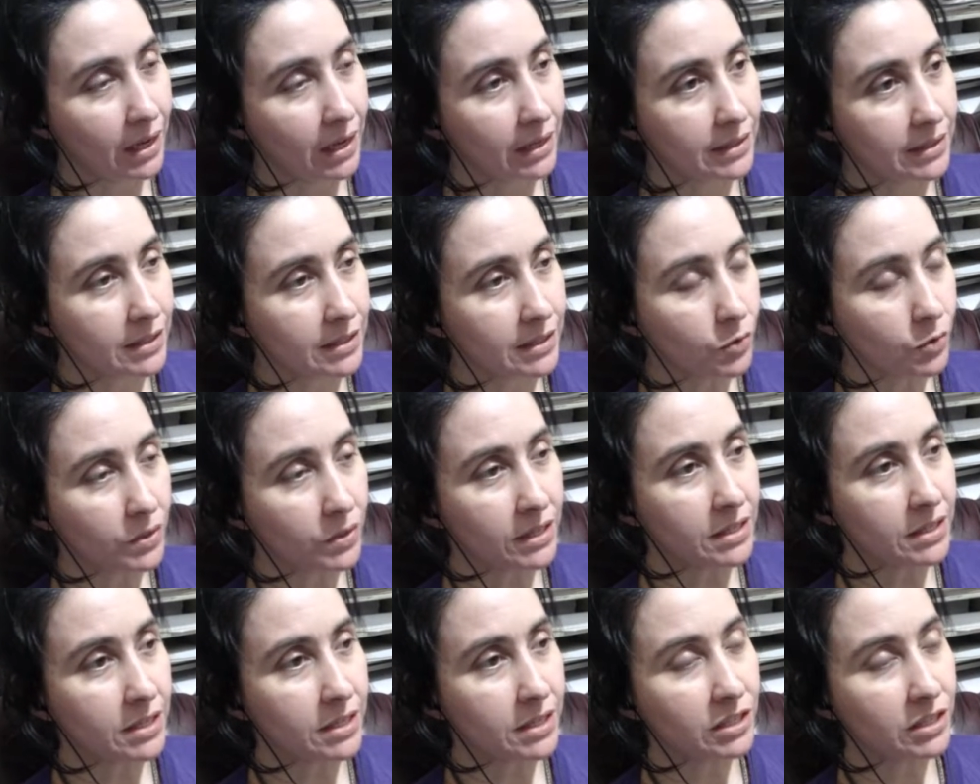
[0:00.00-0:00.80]
So
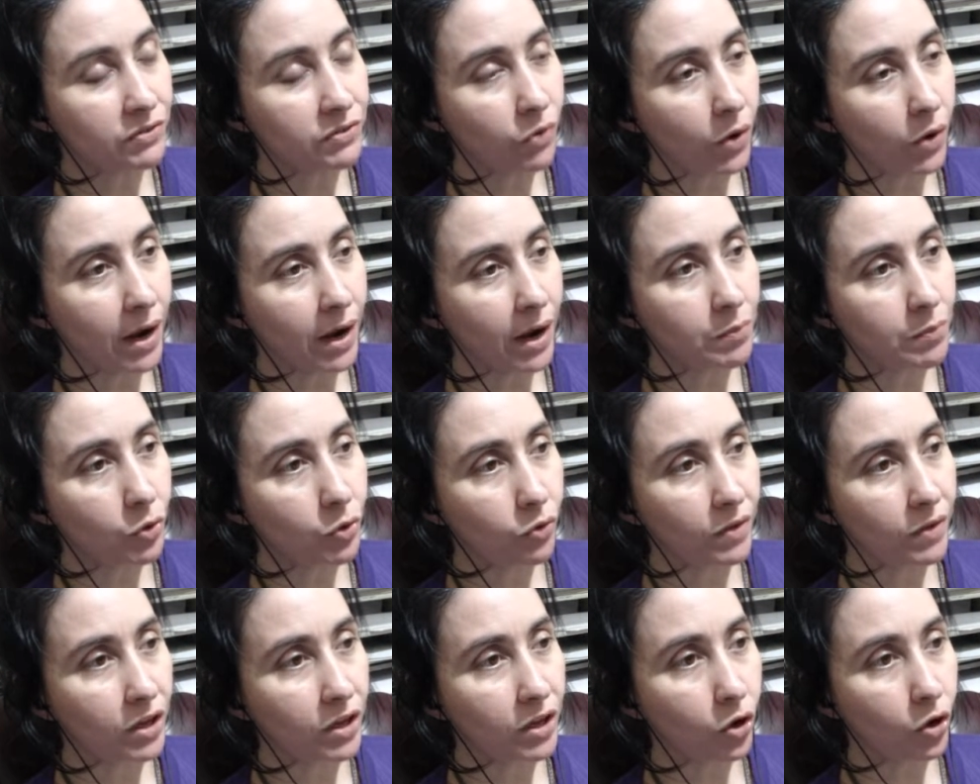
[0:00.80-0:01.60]
this is for a
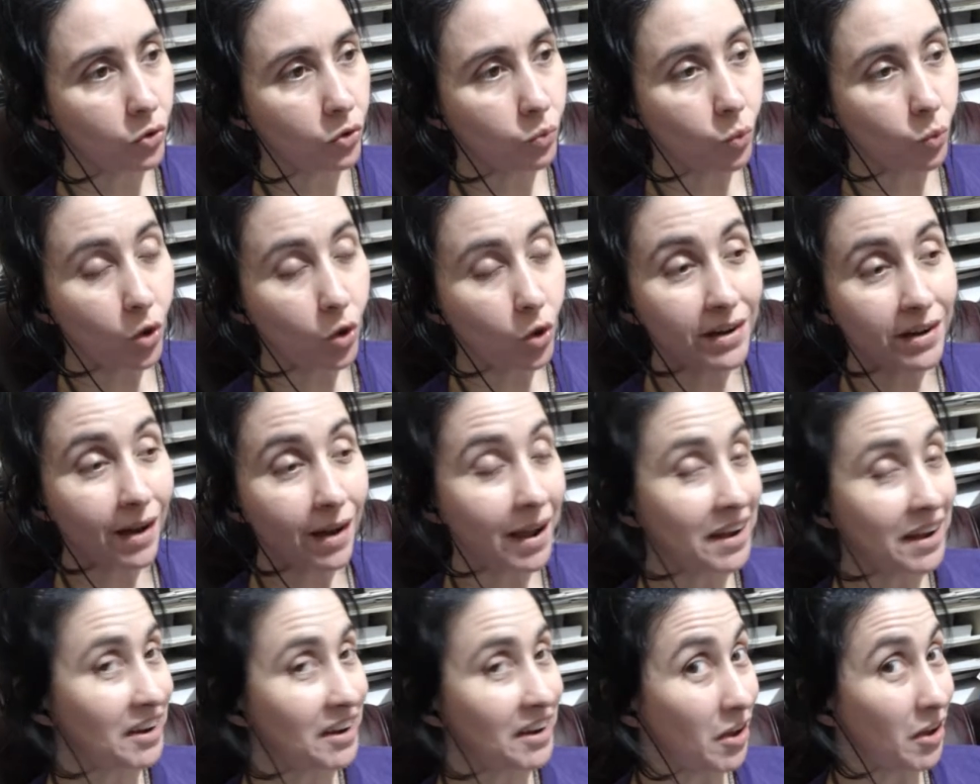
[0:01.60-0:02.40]
movie called One
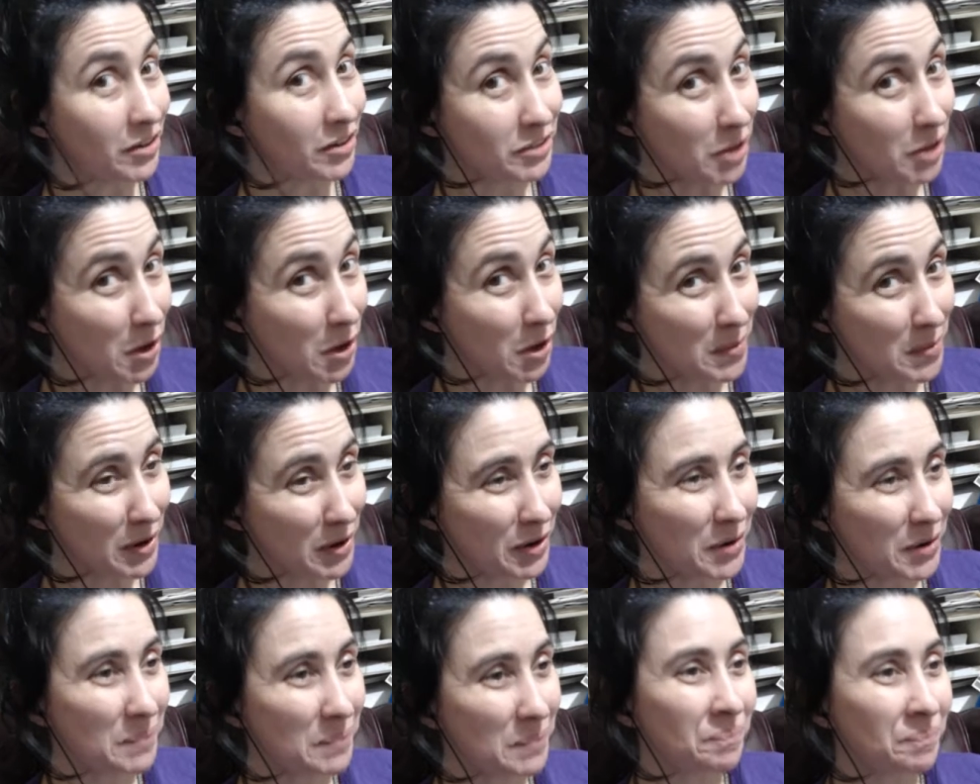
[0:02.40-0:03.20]
Night in
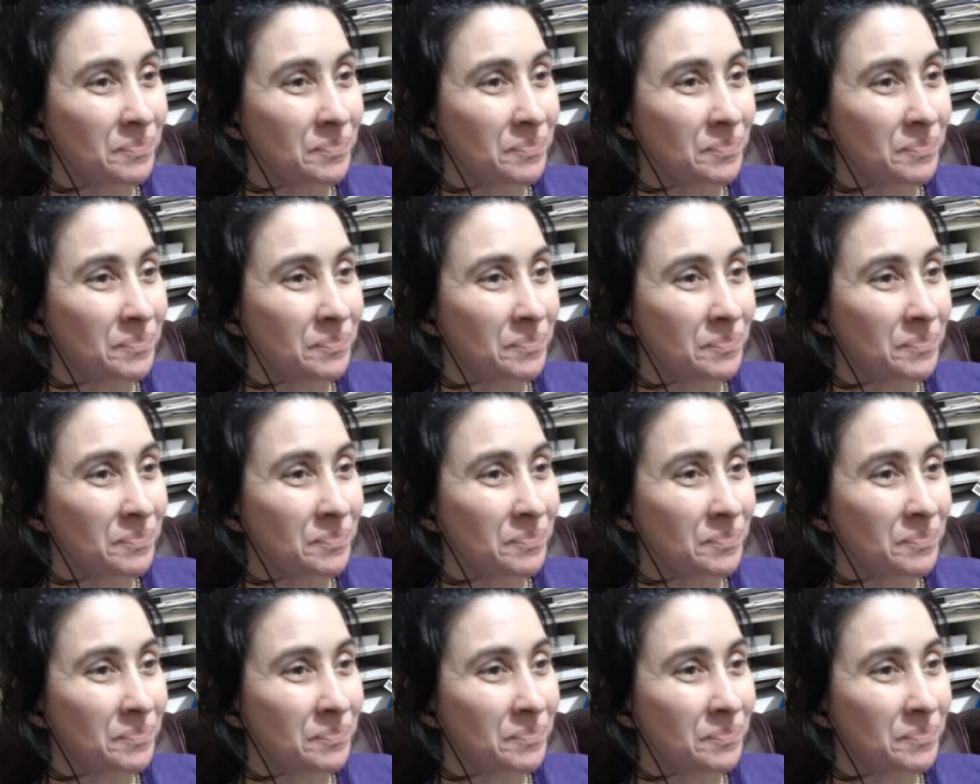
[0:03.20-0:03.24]
October.